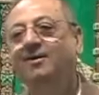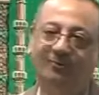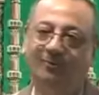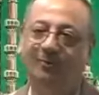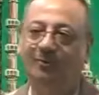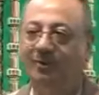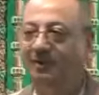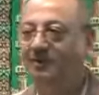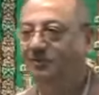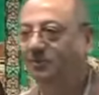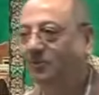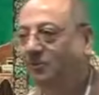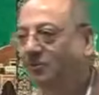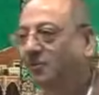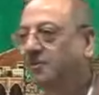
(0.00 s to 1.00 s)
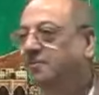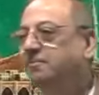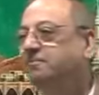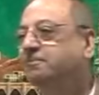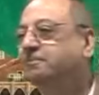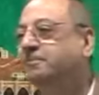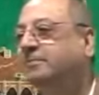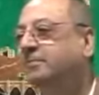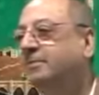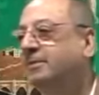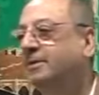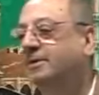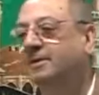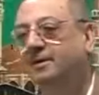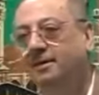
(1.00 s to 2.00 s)
Uridu
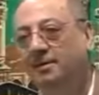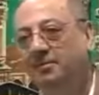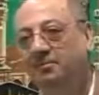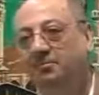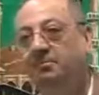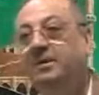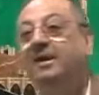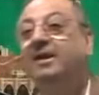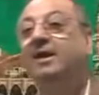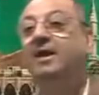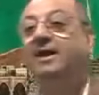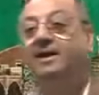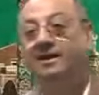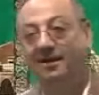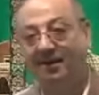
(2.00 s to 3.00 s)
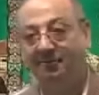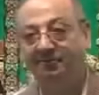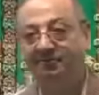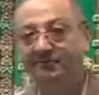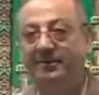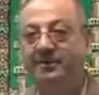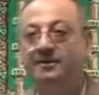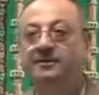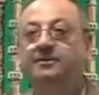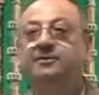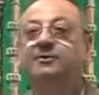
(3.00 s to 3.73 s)
mil'a kaffin